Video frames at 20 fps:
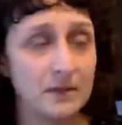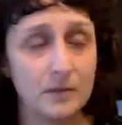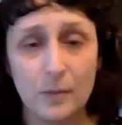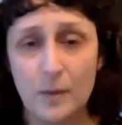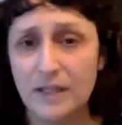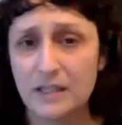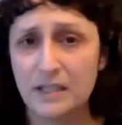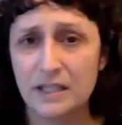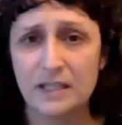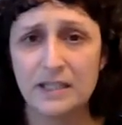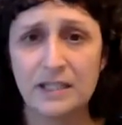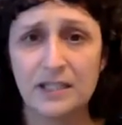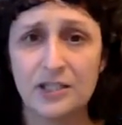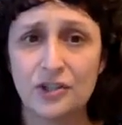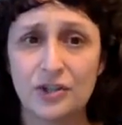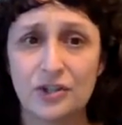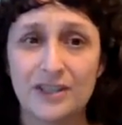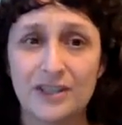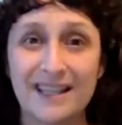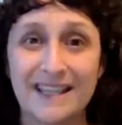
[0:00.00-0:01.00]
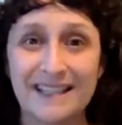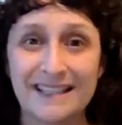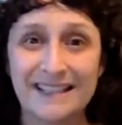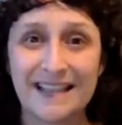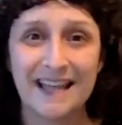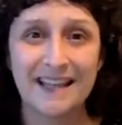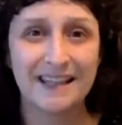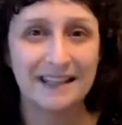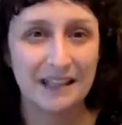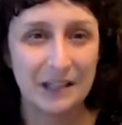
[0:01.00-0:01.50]
to the teacher and they
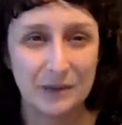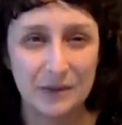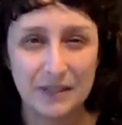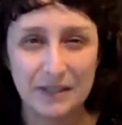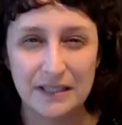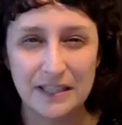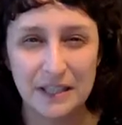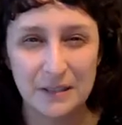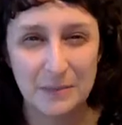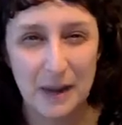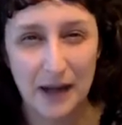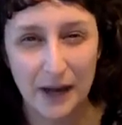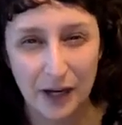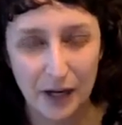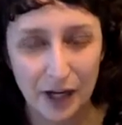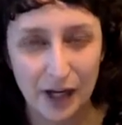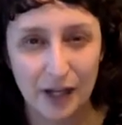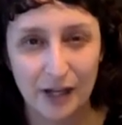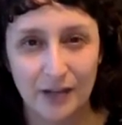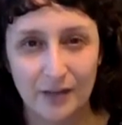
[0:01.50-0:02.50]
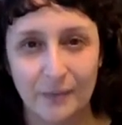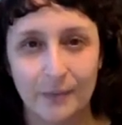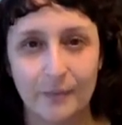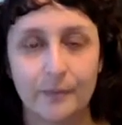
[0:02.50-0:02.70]
said that they were inspired,